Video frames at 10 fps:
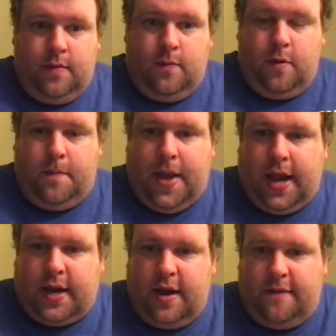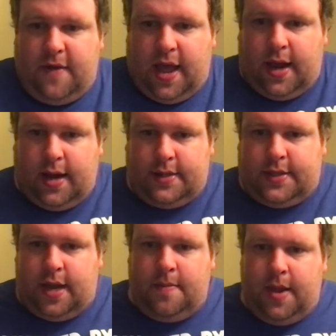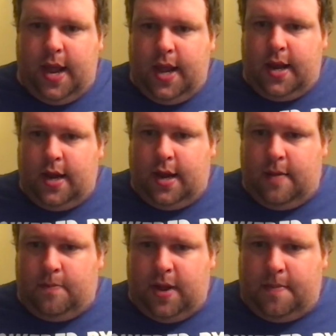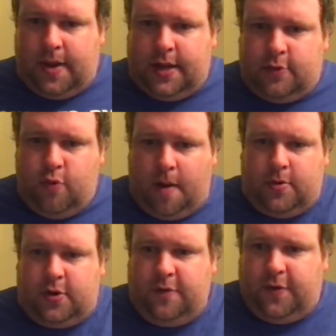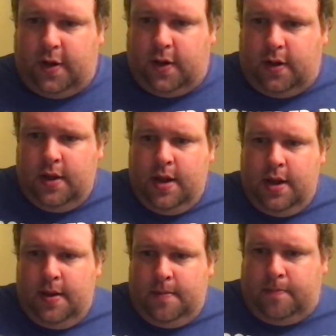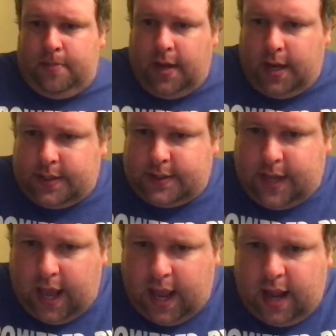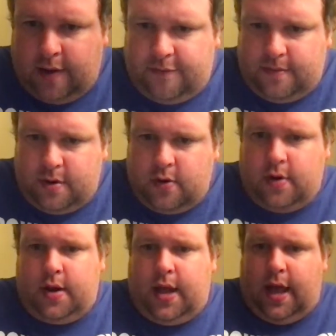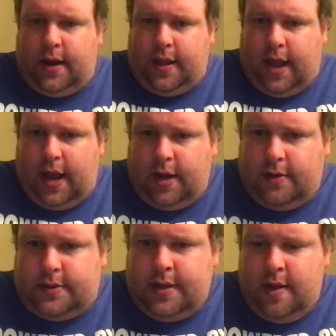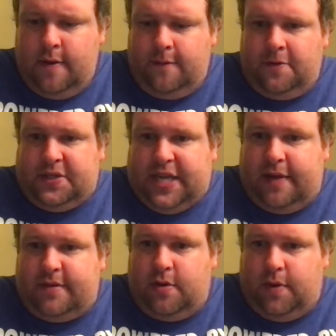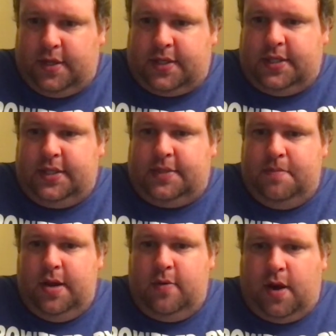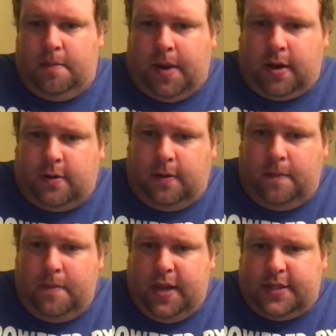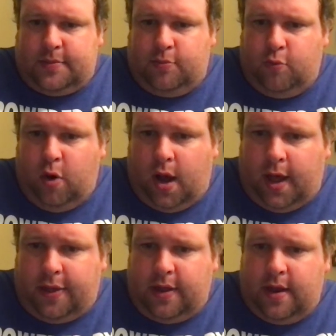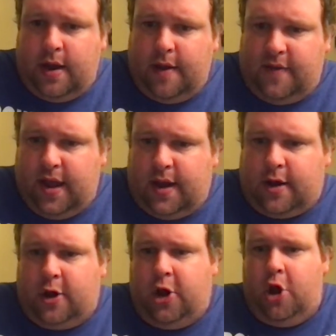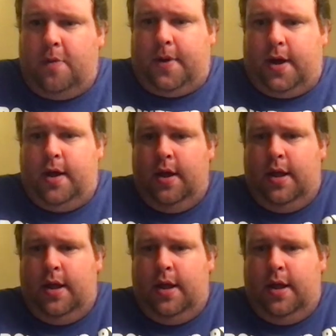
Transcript: We're back in Nevada. Tom Hagen, played by Robert Duvall, blocks Kay from going out of the house for safety reasons. Meanwhile, Michael meets Roth in Havana, Cuba,